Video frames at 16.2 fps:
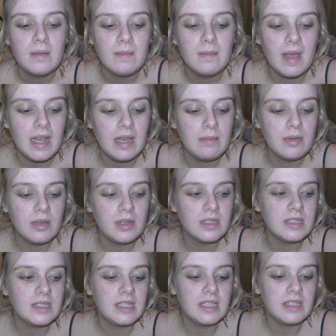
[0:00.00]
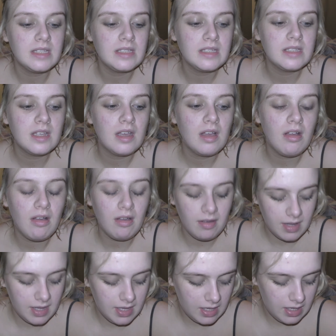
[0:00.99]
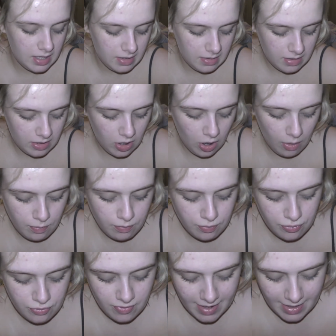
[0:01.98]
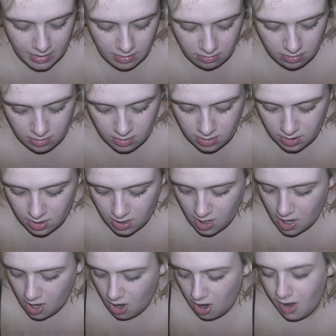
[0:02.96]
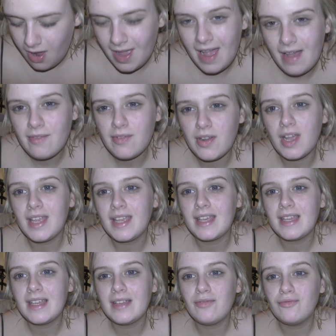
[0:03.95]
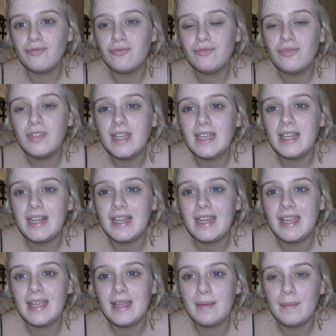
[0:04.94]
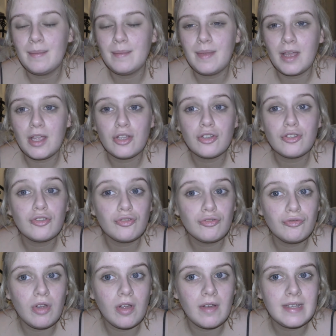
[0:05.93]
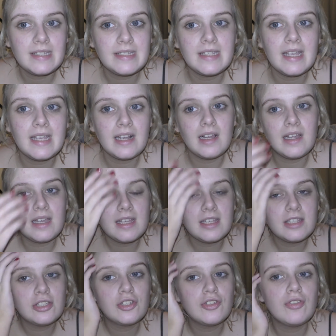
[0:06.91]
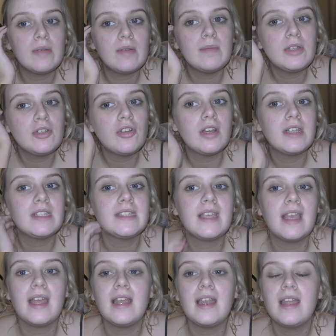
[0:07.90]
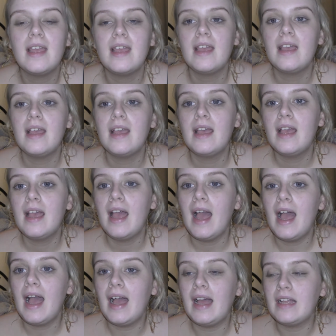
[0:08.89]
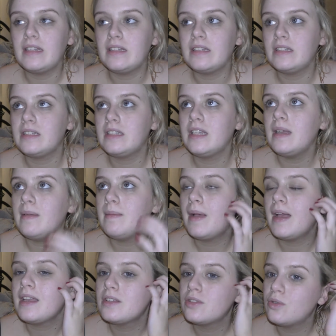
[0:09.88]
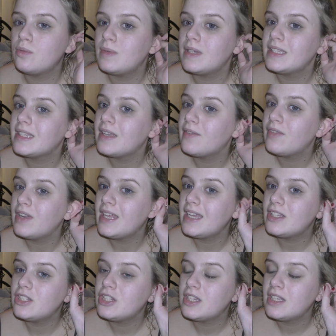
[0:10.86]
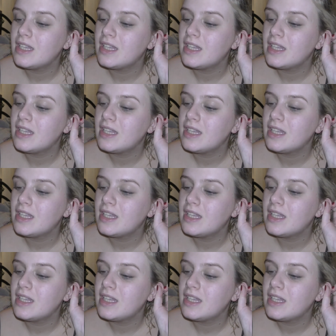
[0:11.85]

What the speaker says: mainly because since I got pregnant I have like really like dry skin, like extremely dry skin, and it makes all my skin really itchy